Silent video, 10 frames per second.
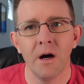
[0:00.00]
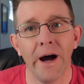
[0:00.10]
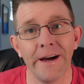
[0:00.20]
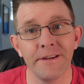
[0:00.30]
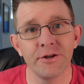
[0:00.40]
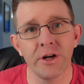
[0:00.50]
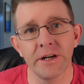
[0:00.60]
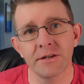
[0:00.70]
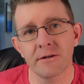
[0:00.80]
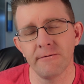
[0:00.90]
I had the
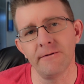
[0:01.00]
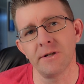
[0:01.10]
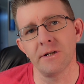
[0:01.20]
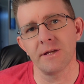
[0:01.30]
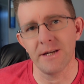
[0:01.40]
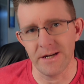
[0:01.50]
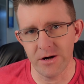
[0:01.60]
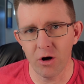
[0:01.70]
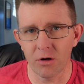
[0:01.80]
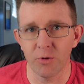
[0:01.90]
chance to visit the
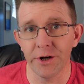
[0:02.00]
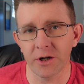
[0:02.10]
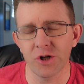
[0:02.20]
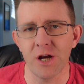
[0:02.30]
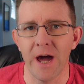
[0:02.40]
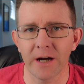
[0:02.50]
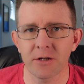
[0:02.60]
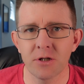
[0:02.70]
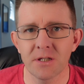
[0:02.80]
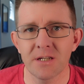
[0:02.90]
Harm Reduction
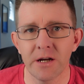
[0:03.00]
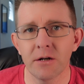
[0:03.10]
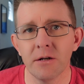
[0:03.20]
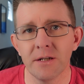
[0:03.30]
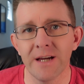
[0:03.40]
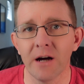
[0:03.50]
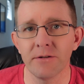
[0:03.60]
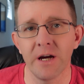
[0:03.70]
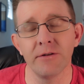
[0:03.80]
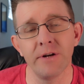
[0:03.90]
Action Center in
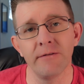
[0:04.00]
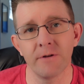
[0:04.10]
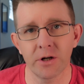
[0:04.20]
downtown Denver,